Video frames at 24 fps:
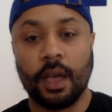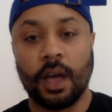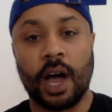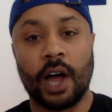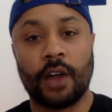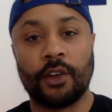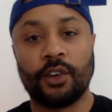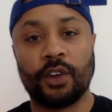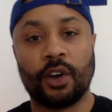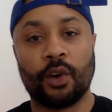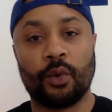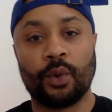I
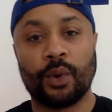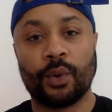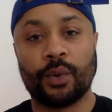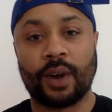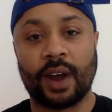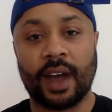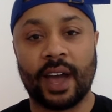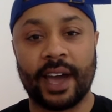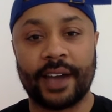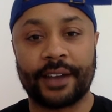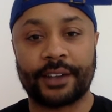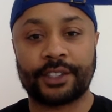know we were
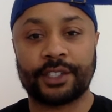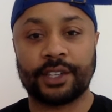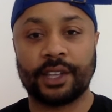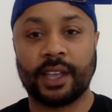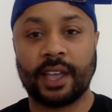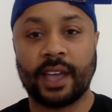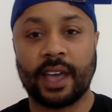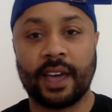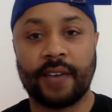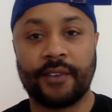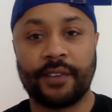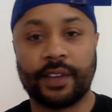actually
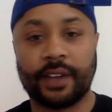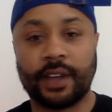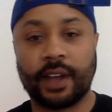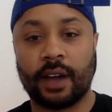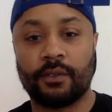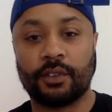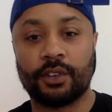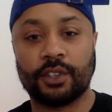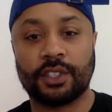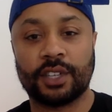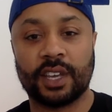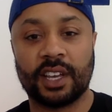having
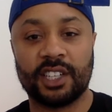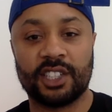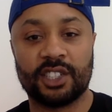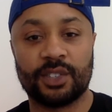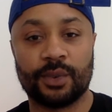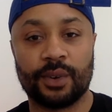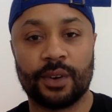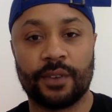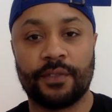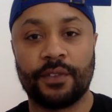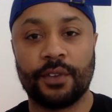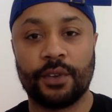conversation
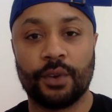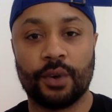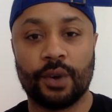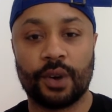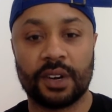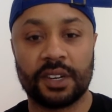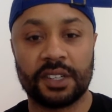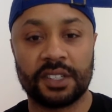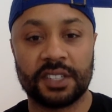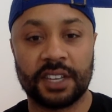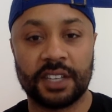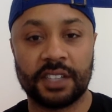with a few
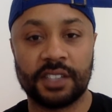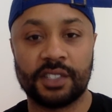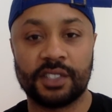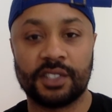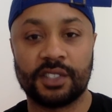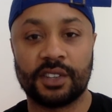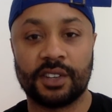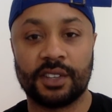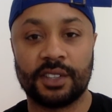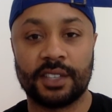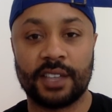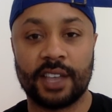organizations
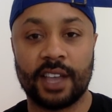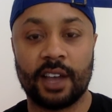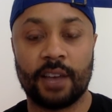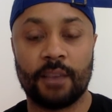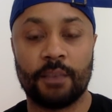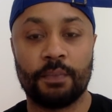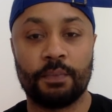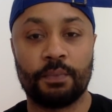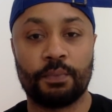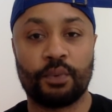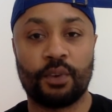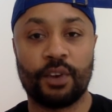here in town
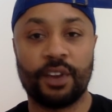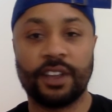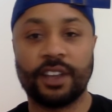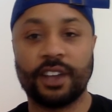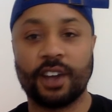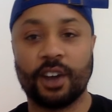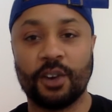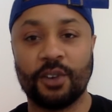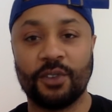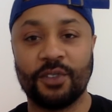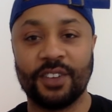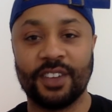
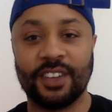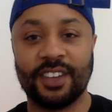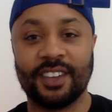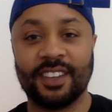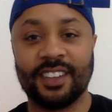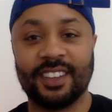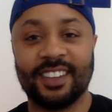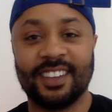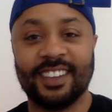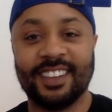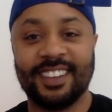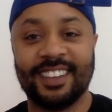pre-COVID
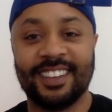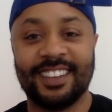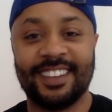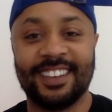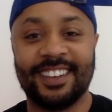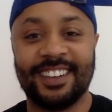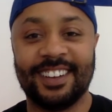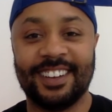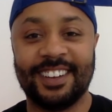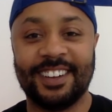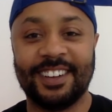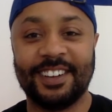
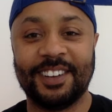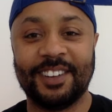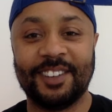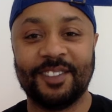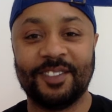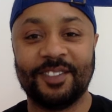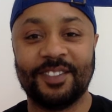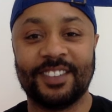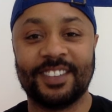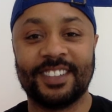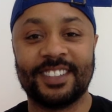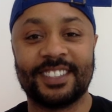
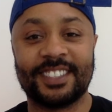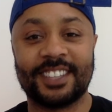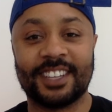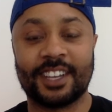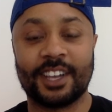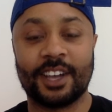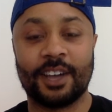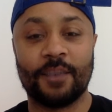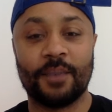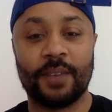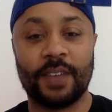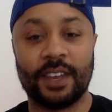to
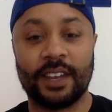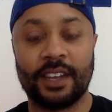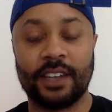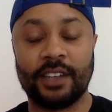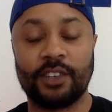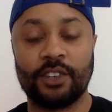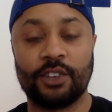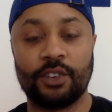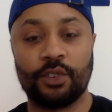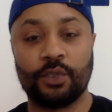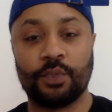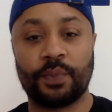come in and
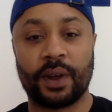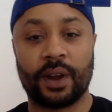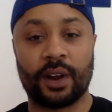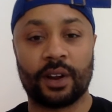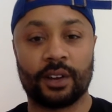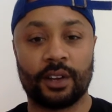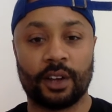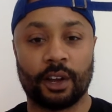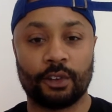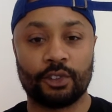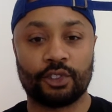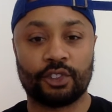do
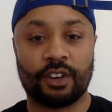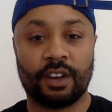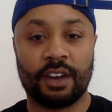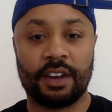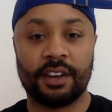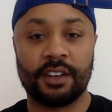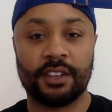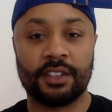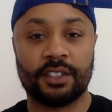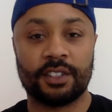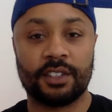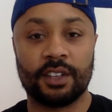parallel
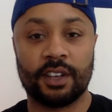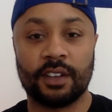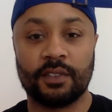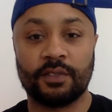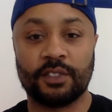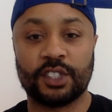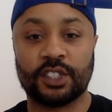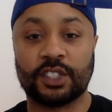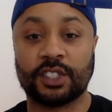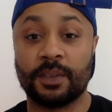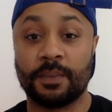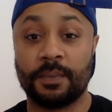trainings of
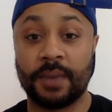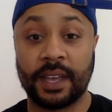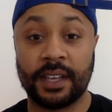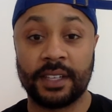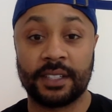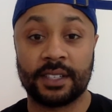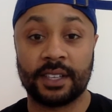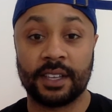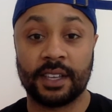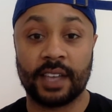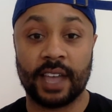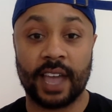just the
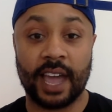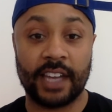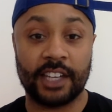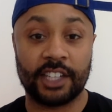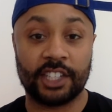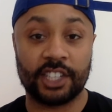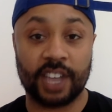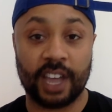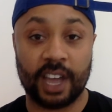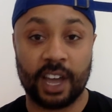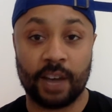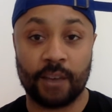basic
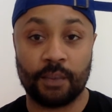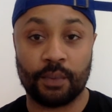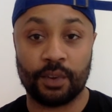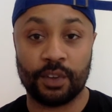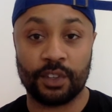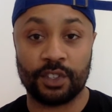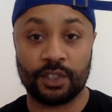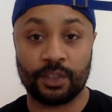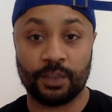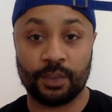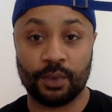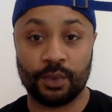agile
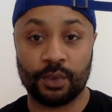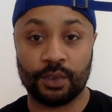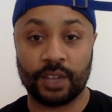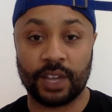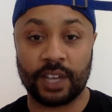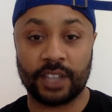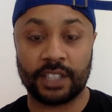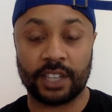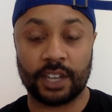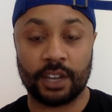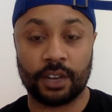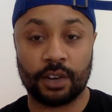principles,
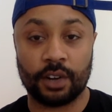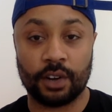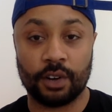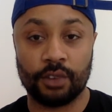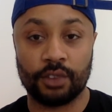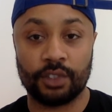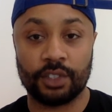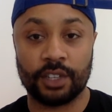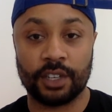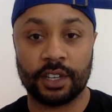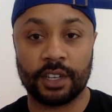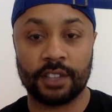agile
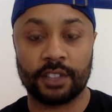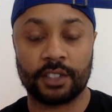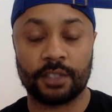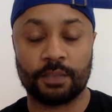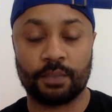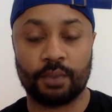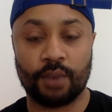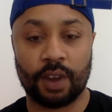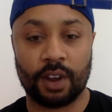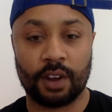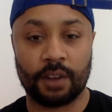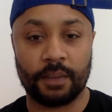coaching, and some
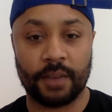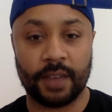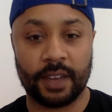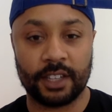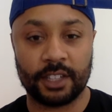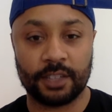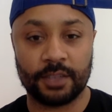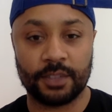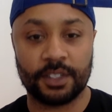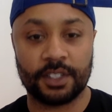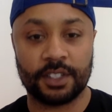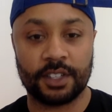product
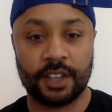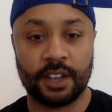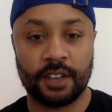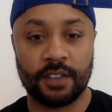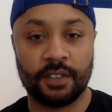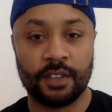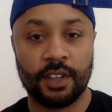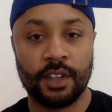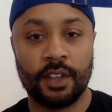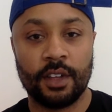management stuff.